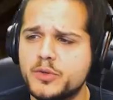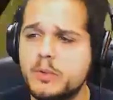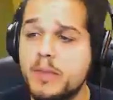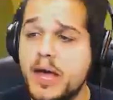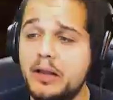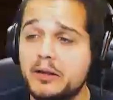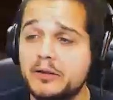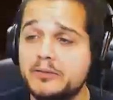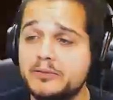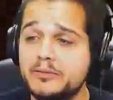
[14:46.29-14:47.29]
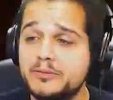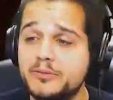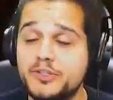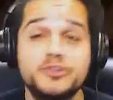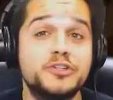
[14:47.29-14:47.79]
also a bell
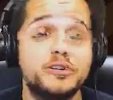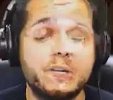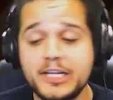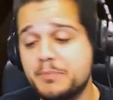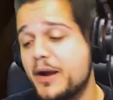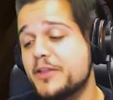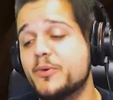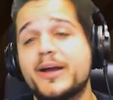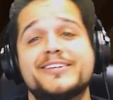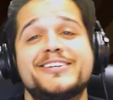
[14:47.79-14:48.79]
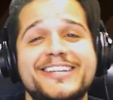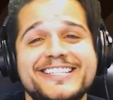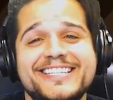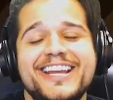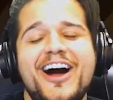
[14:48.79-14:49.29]
which you should make sure you click by
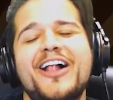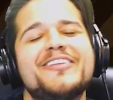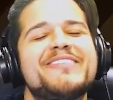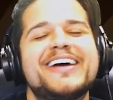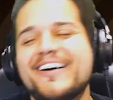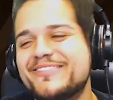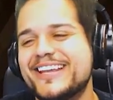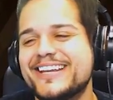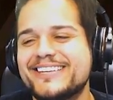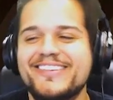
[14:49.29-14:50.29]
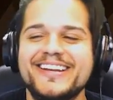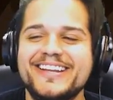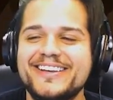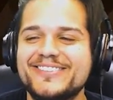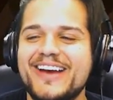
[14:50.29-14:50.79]
the way so you can see all of my
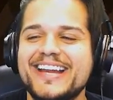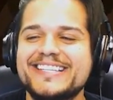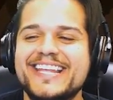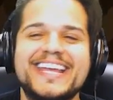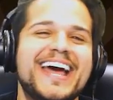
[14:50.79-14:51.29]
update videos